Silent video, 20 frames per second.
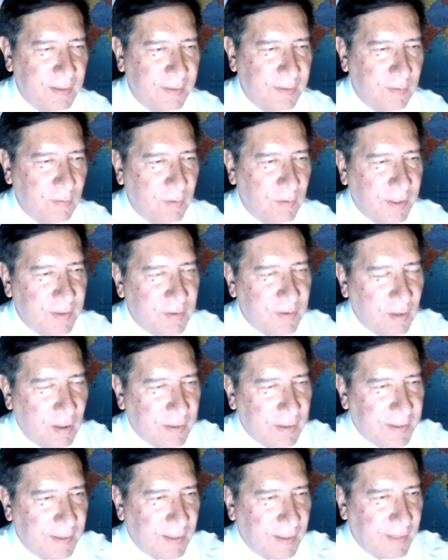And Lloyd
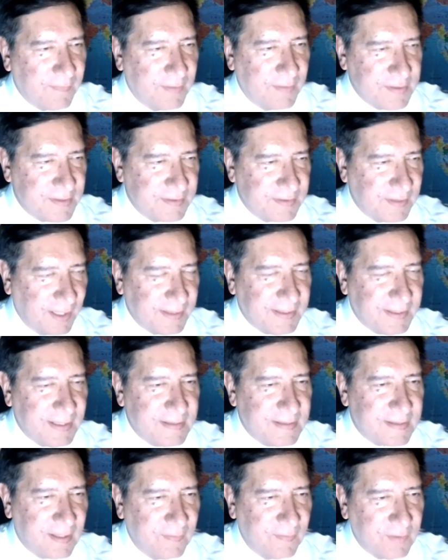Doggett, this is
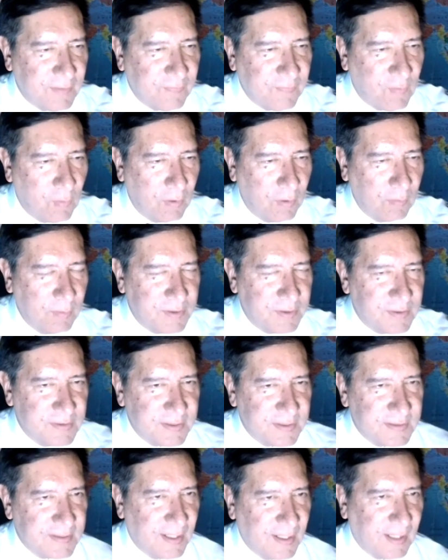1974, which
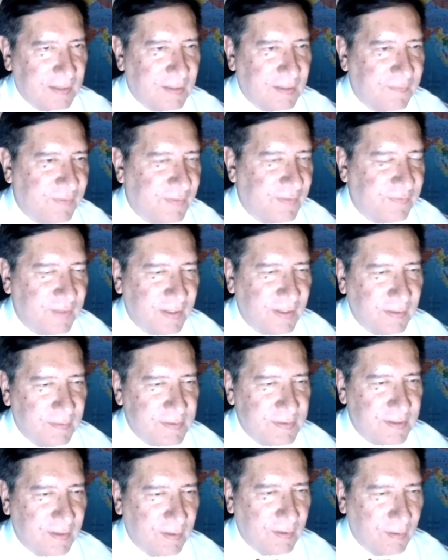is exactly 50
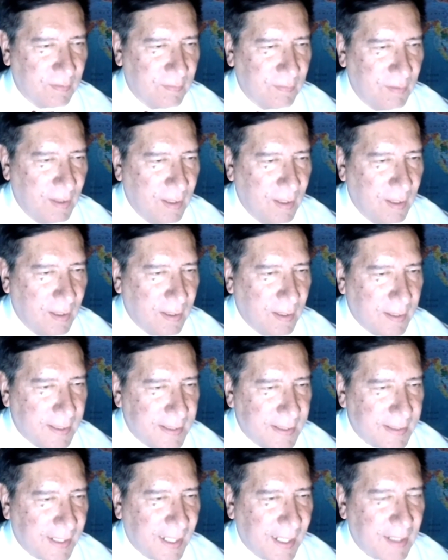years ago.
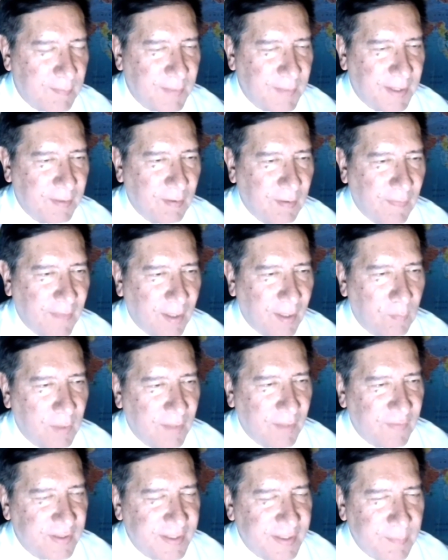He came in on that
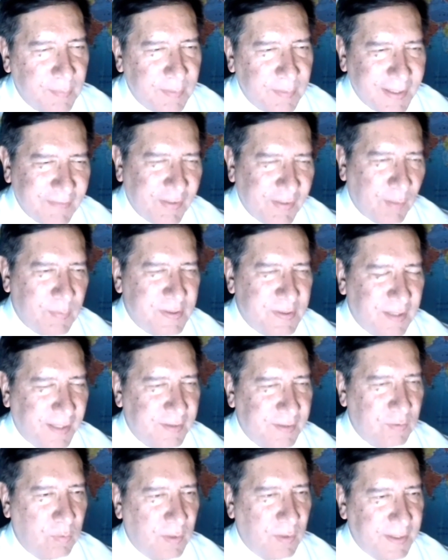wave. I believe he was
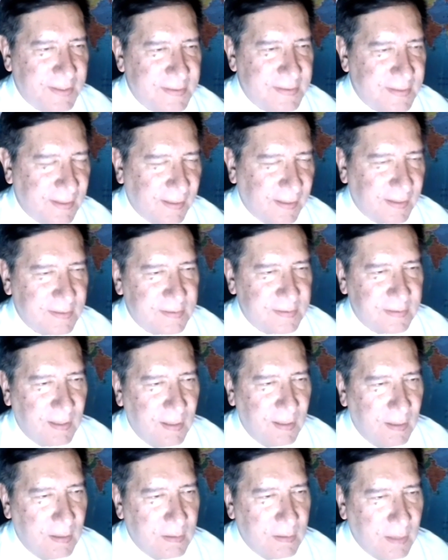like 26.
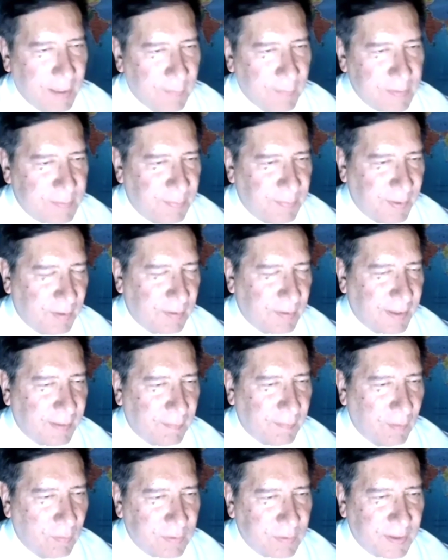He was
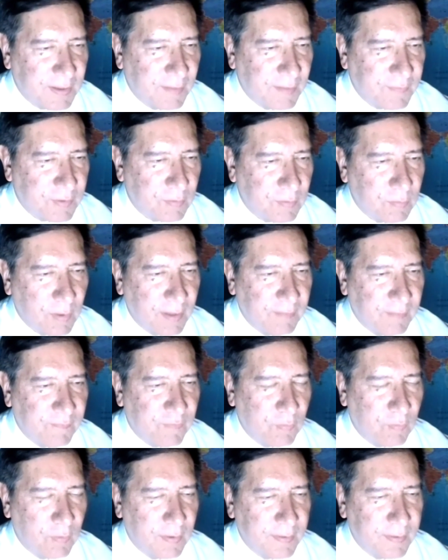barely old enough to run
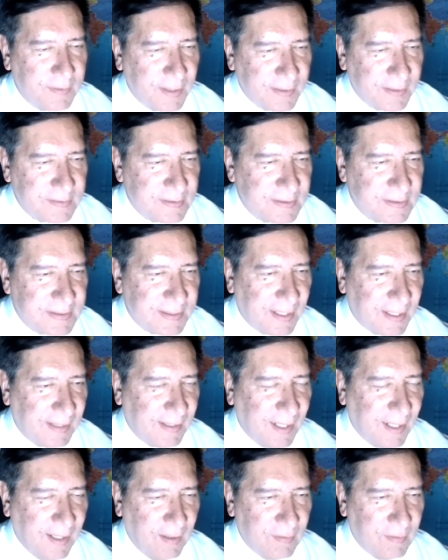for Texas
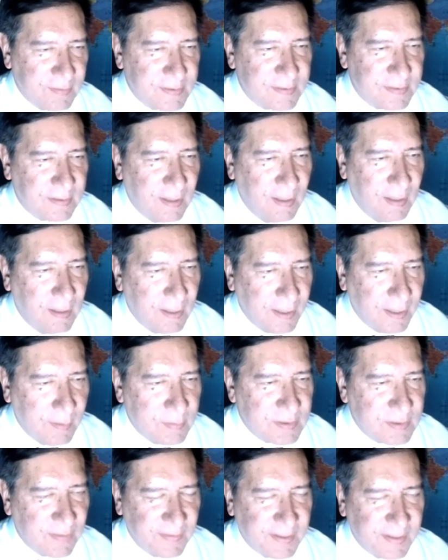State House. He
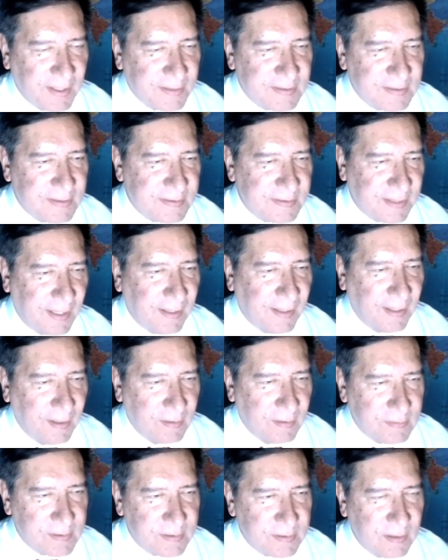was in the Texas State
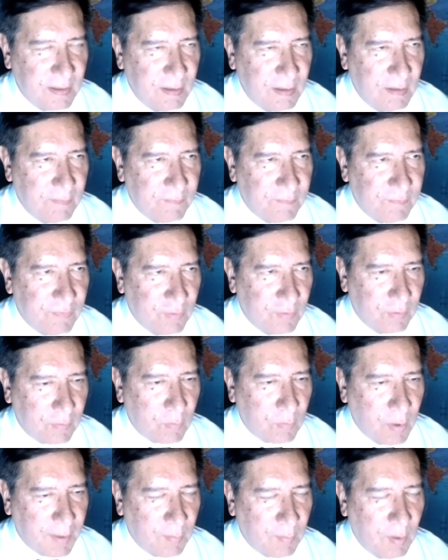House for
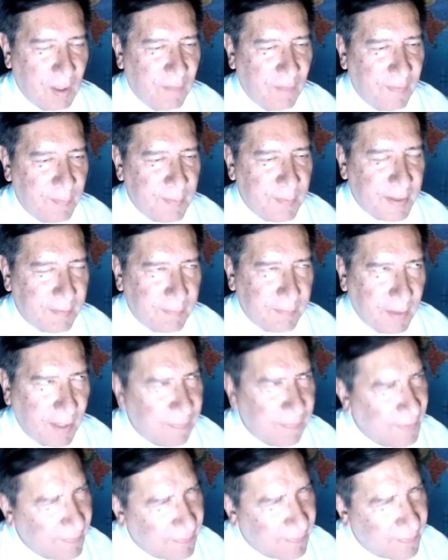quite a while. Then, I
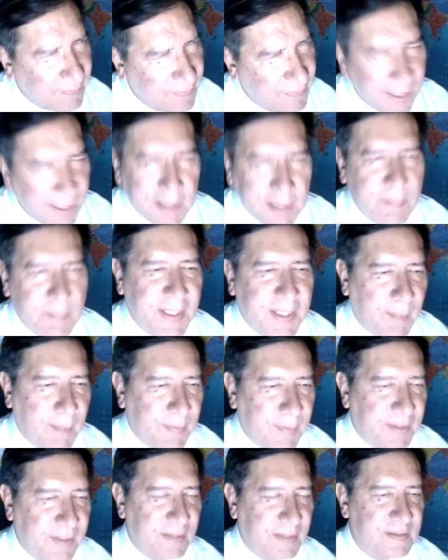think then he
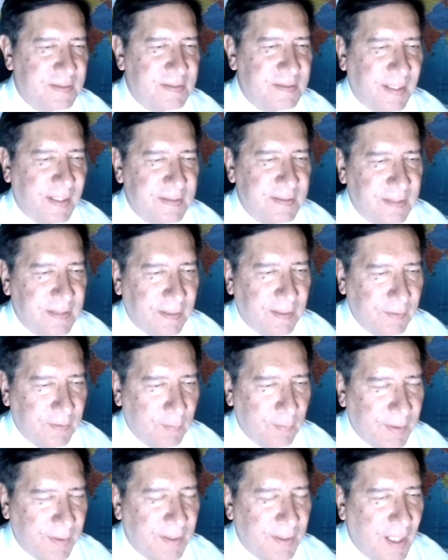became a Texas state
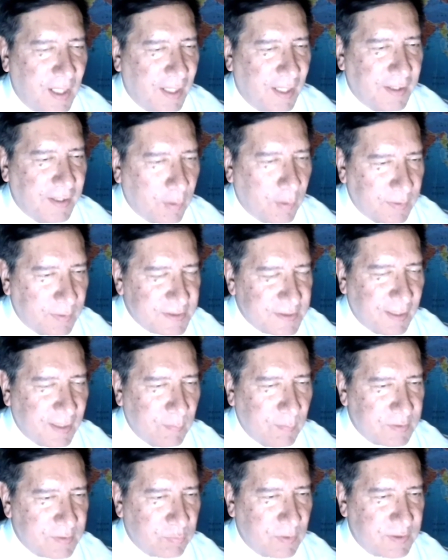senator. But in other words, he
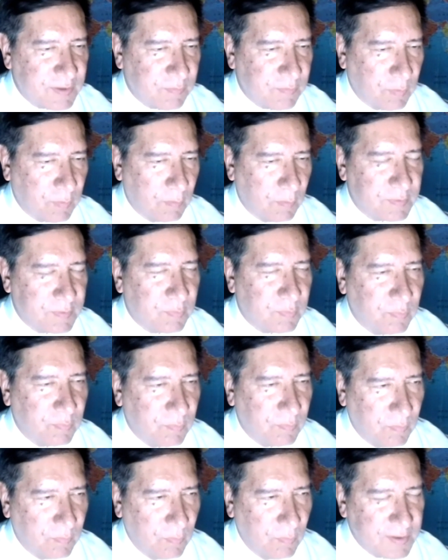was what was
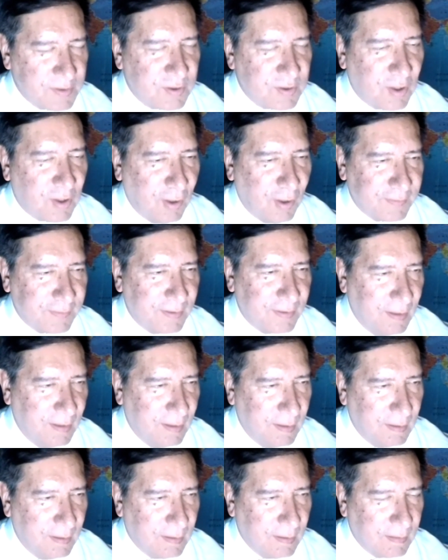once called
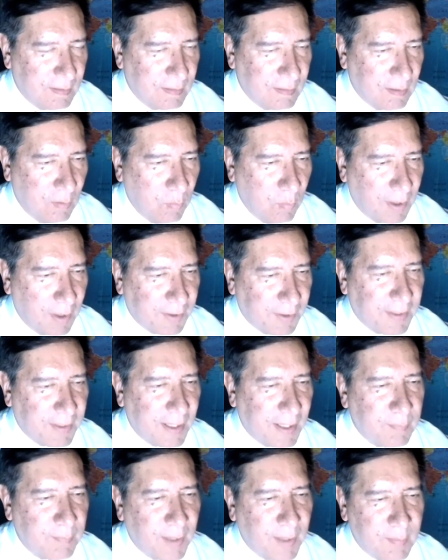a
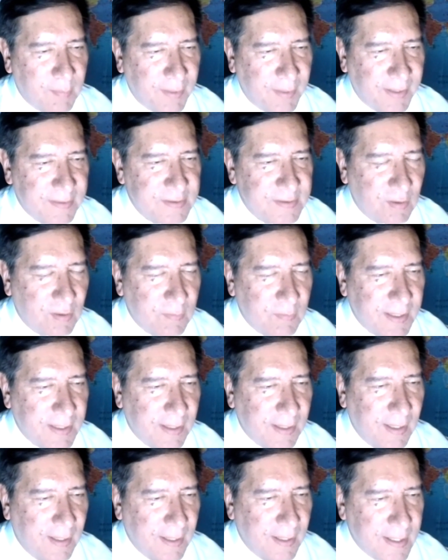Watergate baby. So
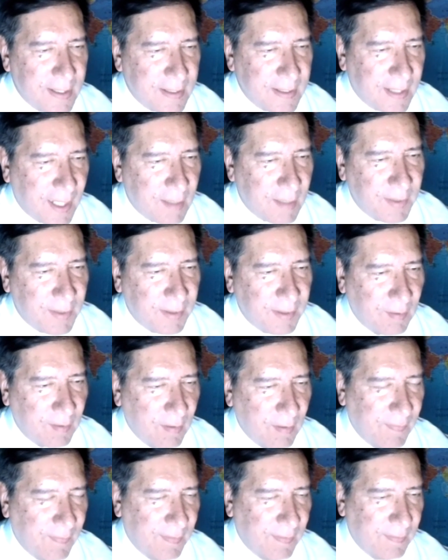he came in
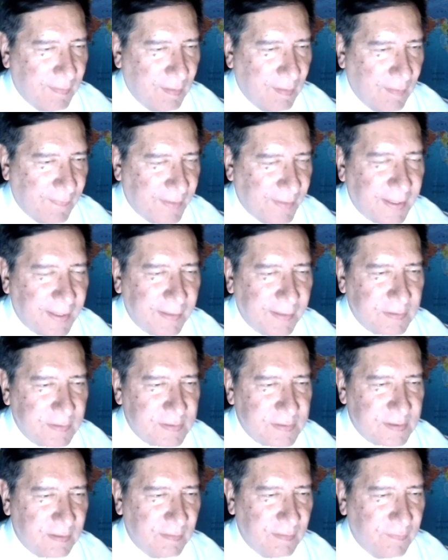on the
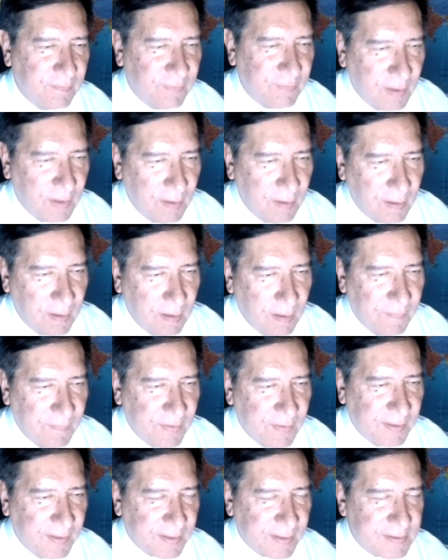heels of
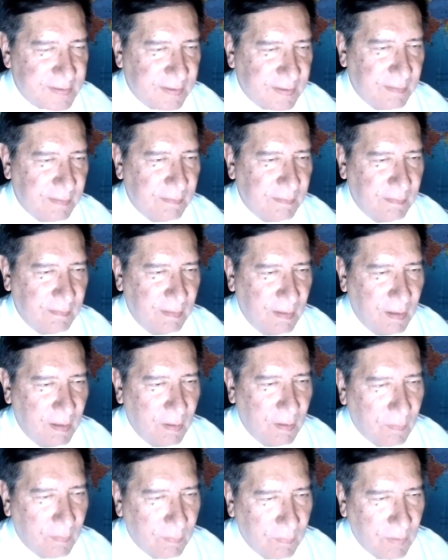the Nixon
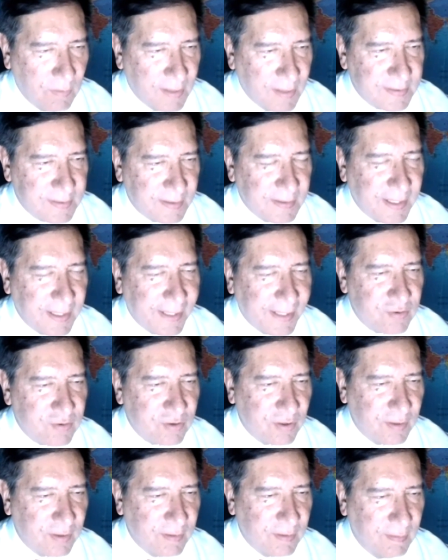
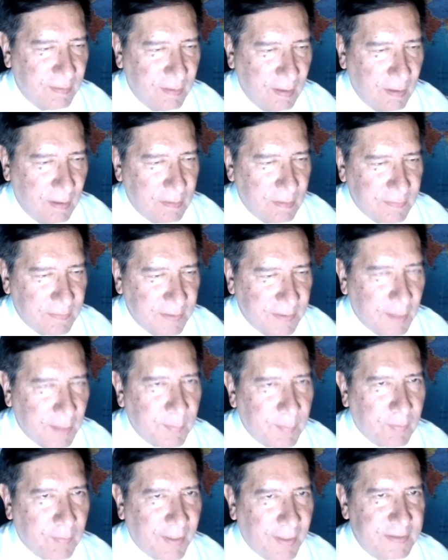resignation. The
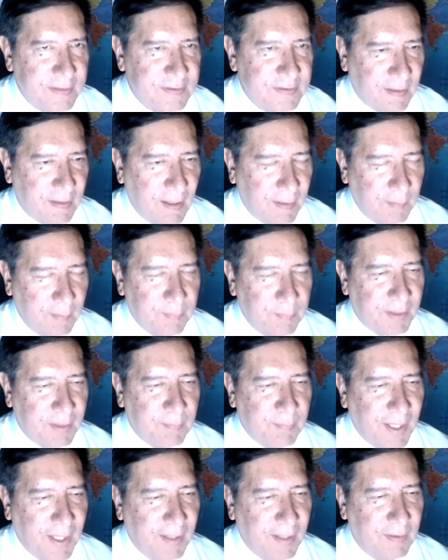Democrats got a
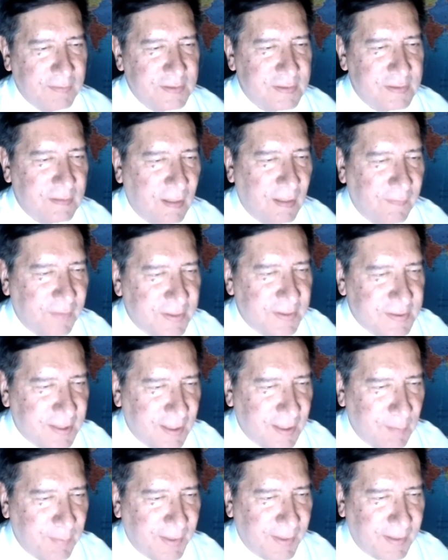big bounce,
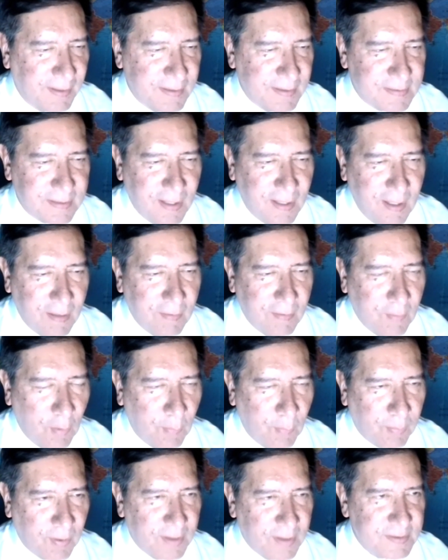obviously, because no
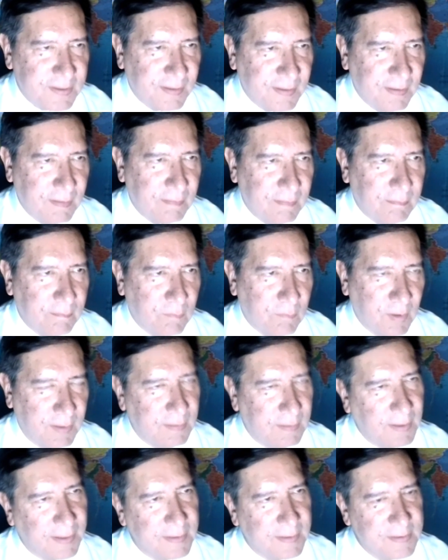president,
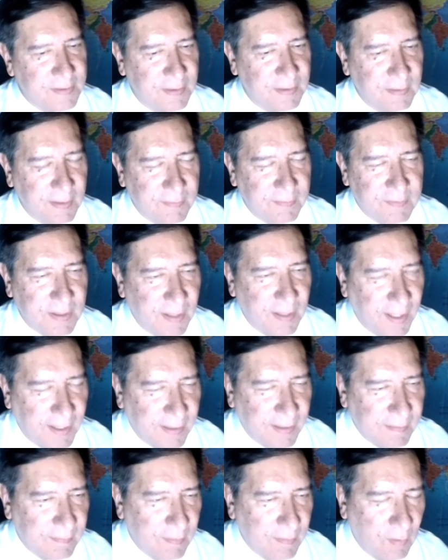well, I guess still
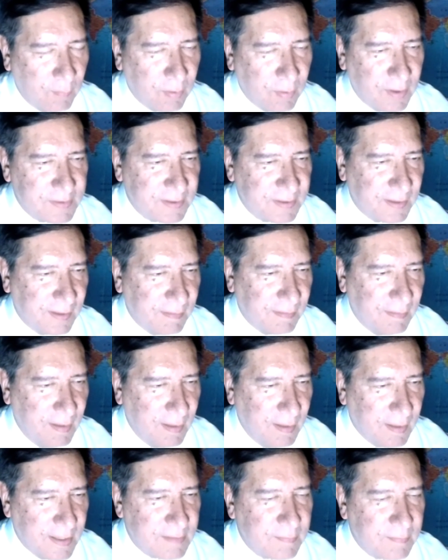today, no president.
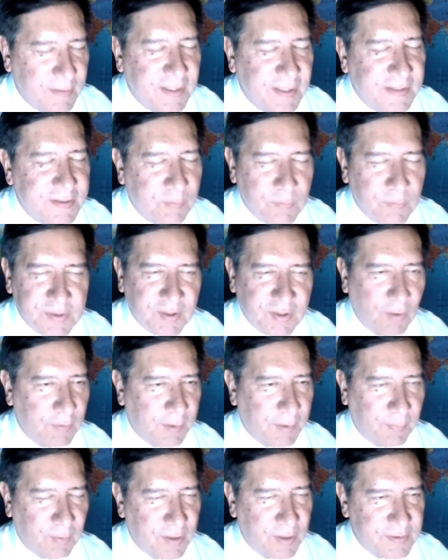Nixon was the
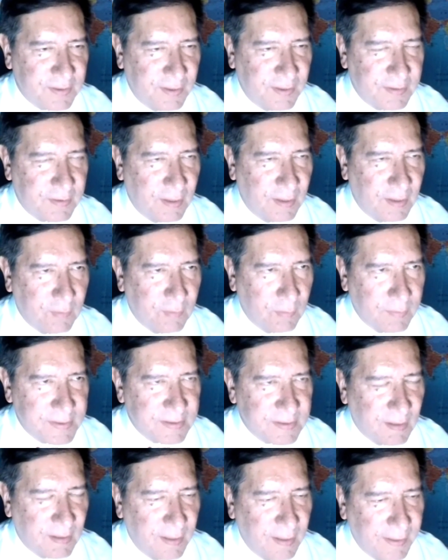only president to ever
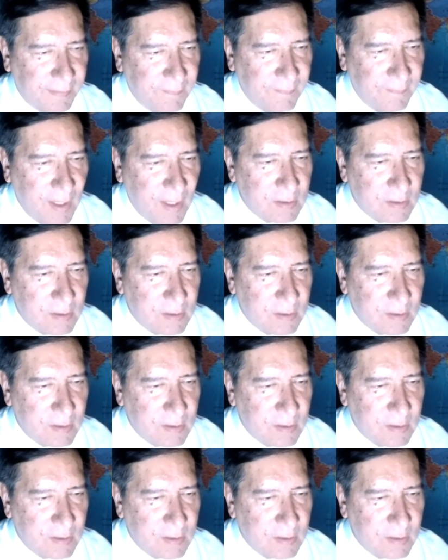resign.